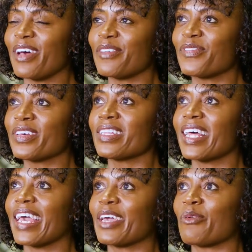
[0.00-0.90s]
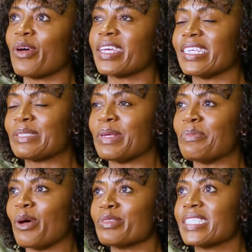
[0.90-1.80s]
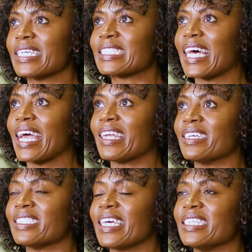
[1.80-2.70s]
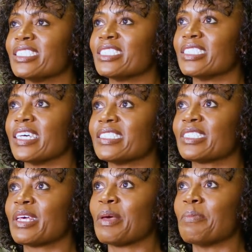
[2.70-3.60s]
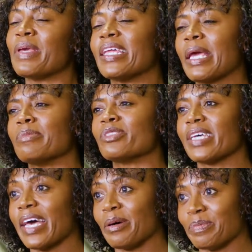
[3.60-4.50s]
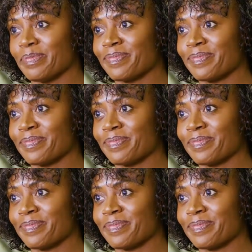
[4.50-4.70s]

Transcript: I feel like what gets me most excited is just being able to help.